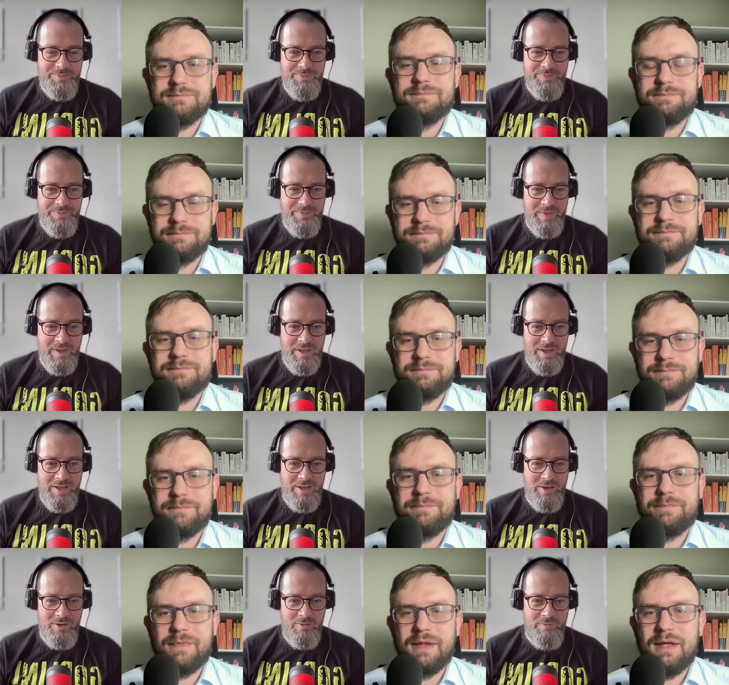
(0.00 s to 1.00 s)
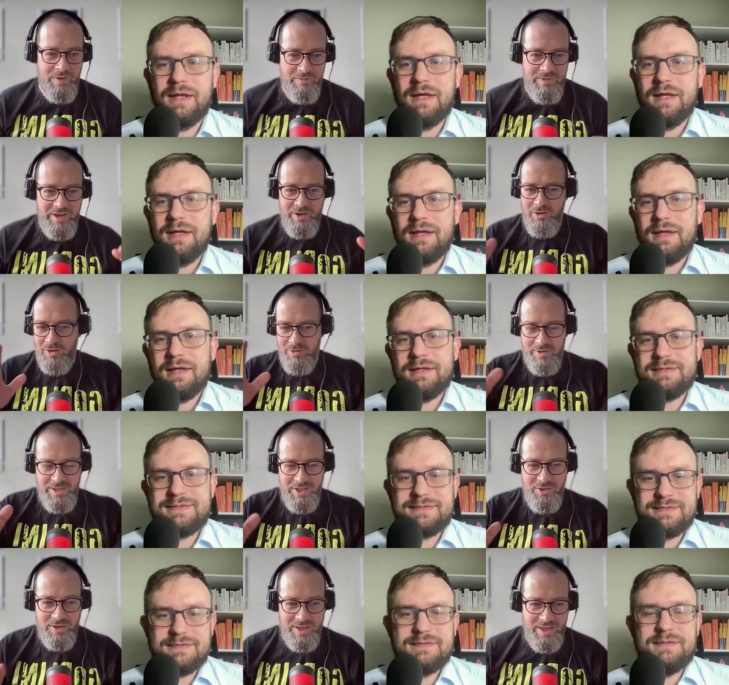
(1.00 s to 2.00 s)
Speaker 1: mm-hmm. you know when we are
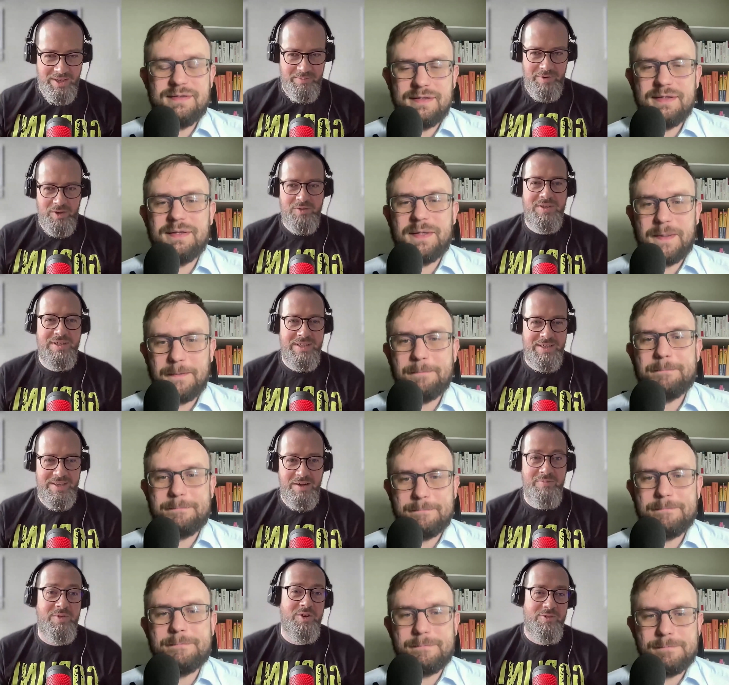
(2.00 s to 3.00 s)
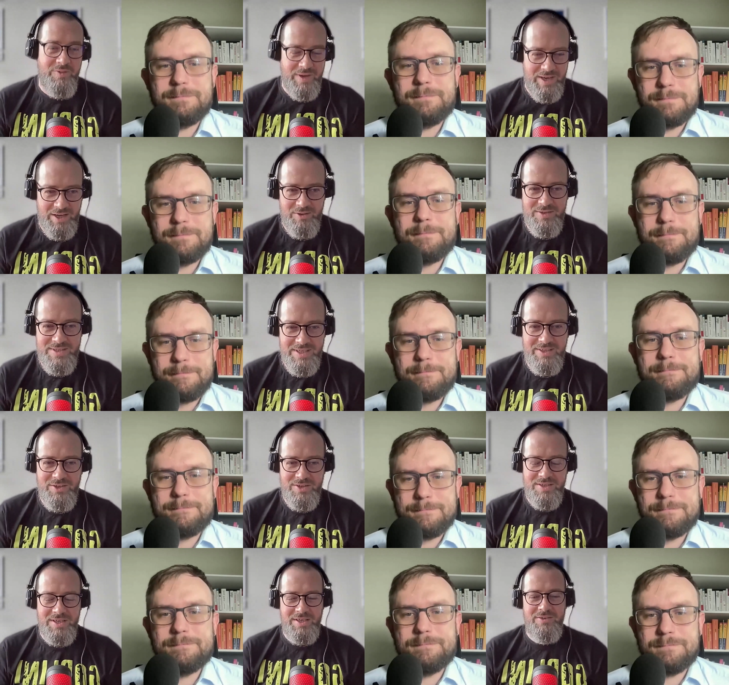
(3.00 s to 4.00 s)
already talking about the number of accounts and
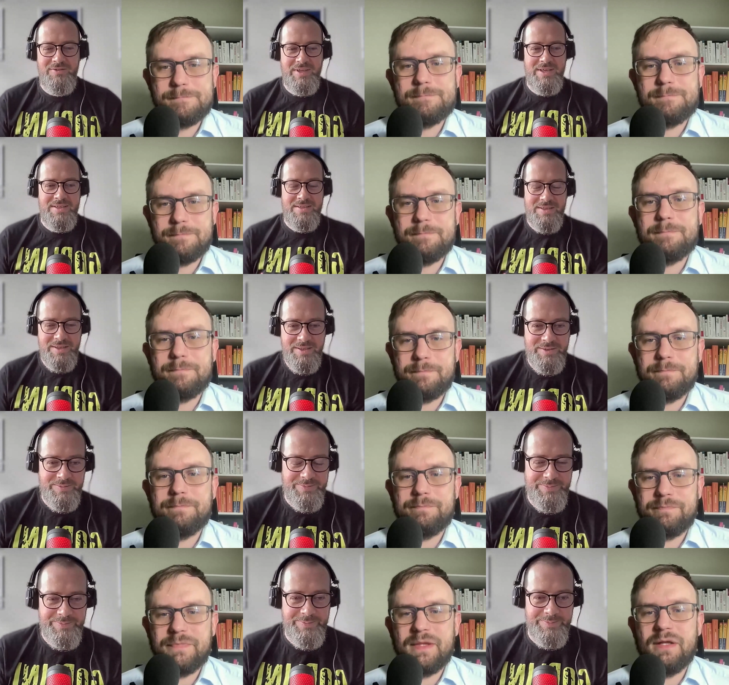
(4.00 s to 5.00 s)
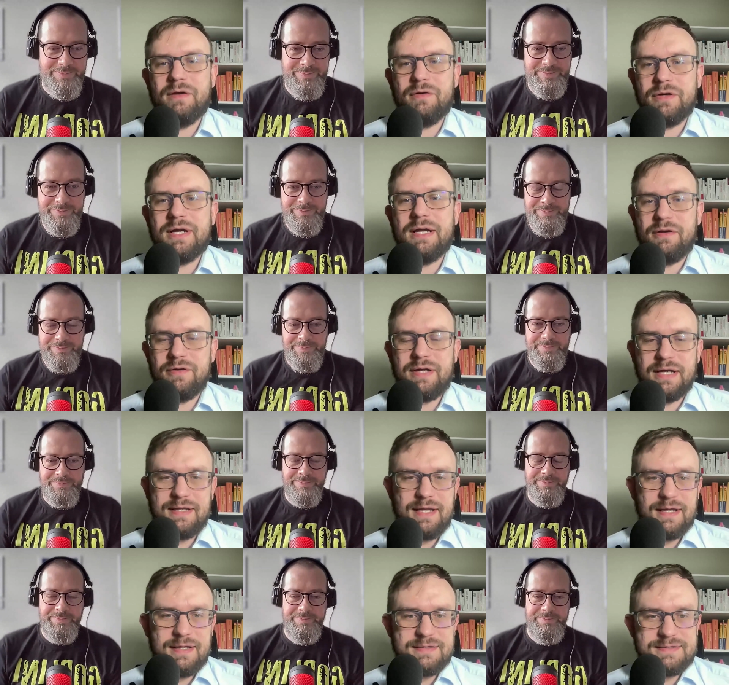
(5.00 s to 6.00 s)
those kind of things
Speaker 2: Okay, okay,
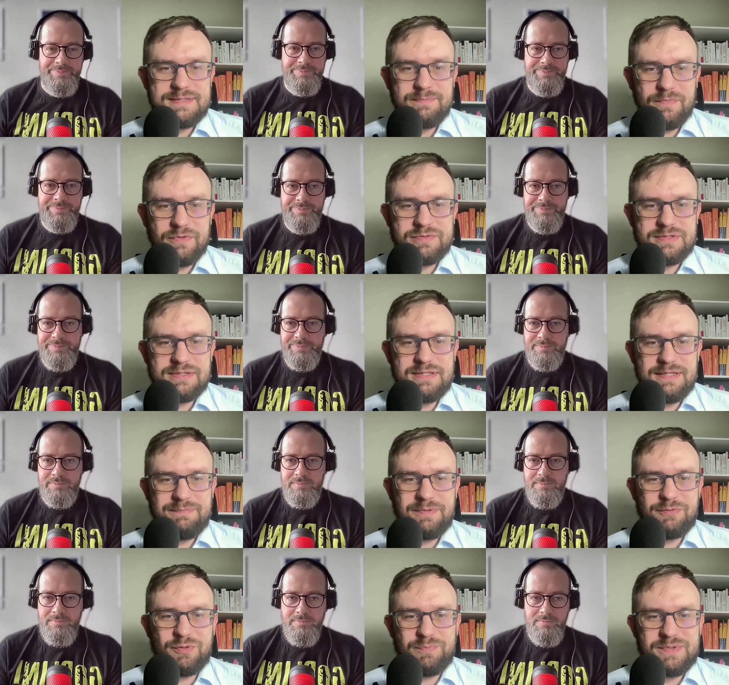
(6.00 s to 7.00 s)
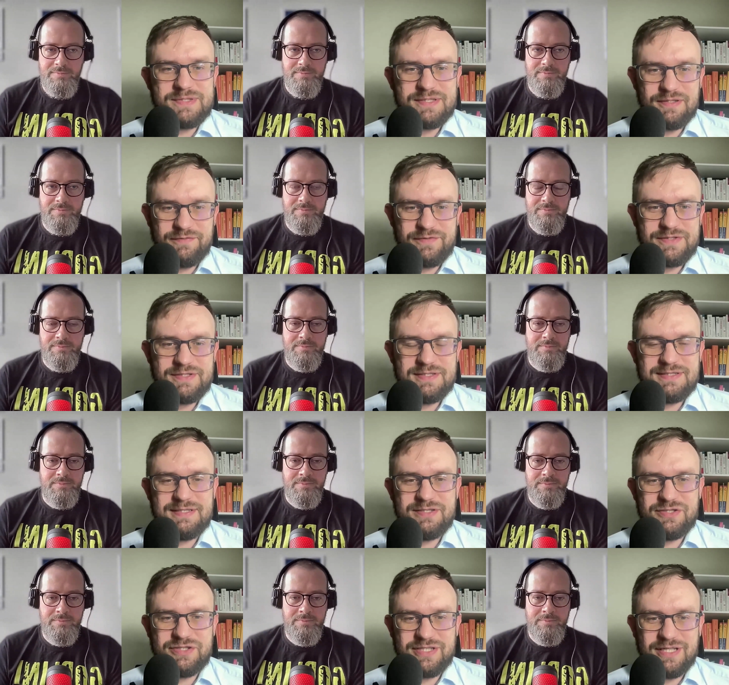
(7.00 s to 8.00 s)
yeah, it's mostly B2B services
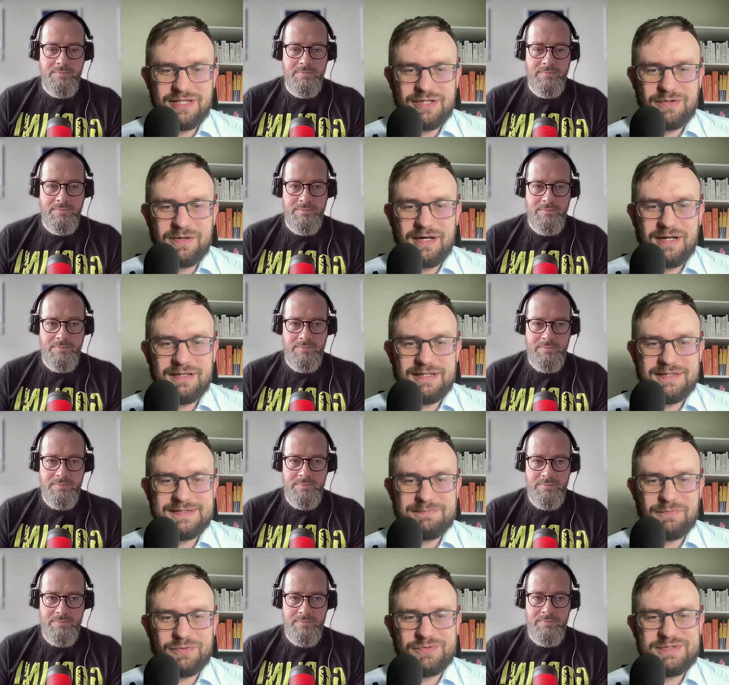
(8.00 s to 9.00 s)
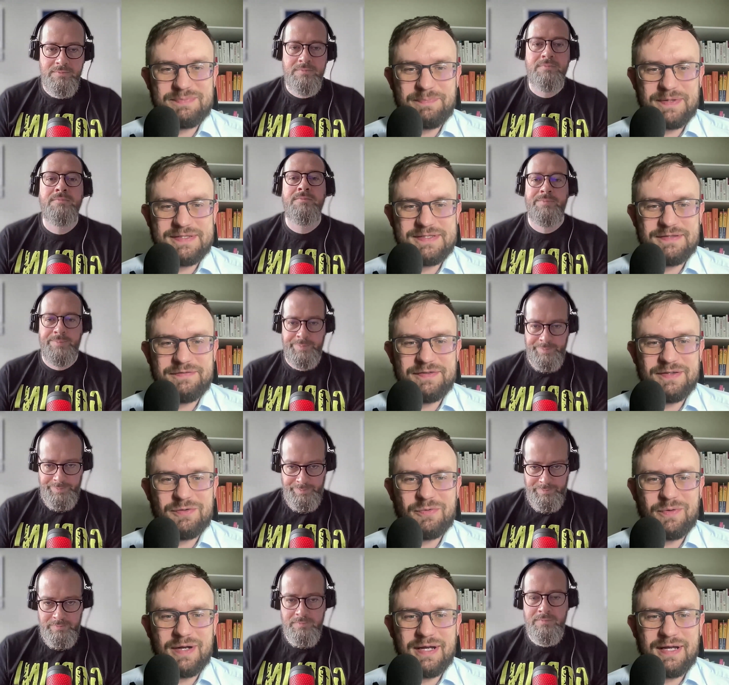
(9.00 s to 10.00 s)
in general, in more
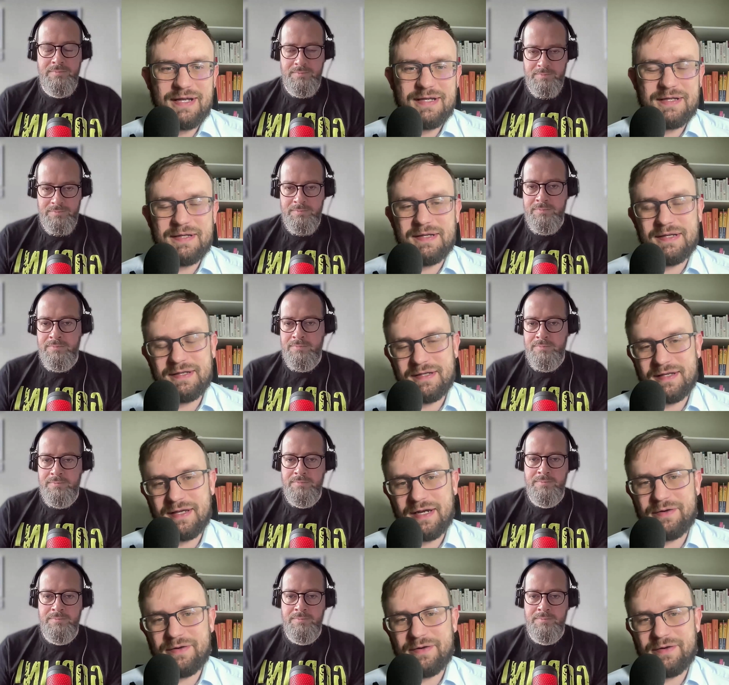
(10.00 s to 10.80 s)
specific way uh,